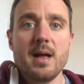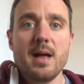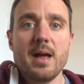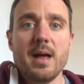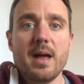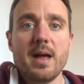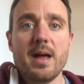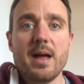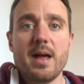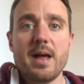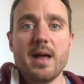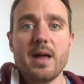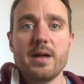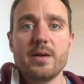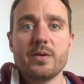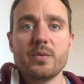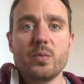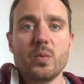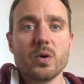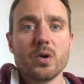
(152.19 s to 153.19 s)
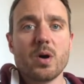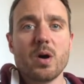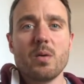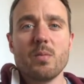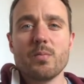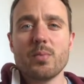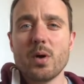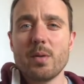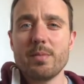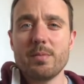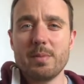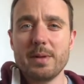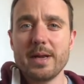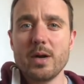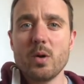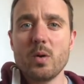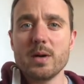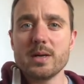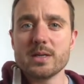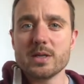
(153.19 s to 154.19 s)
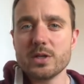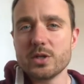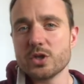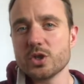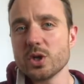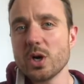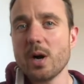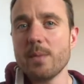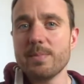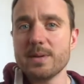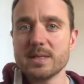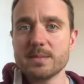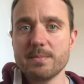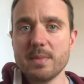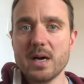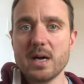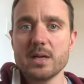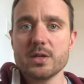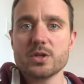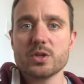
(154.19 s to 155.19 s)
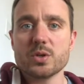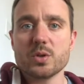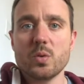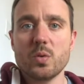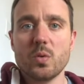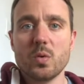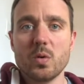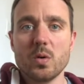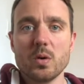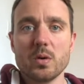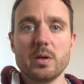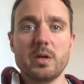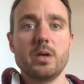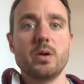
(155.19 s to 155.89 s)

and we're not probably going to the shop as much or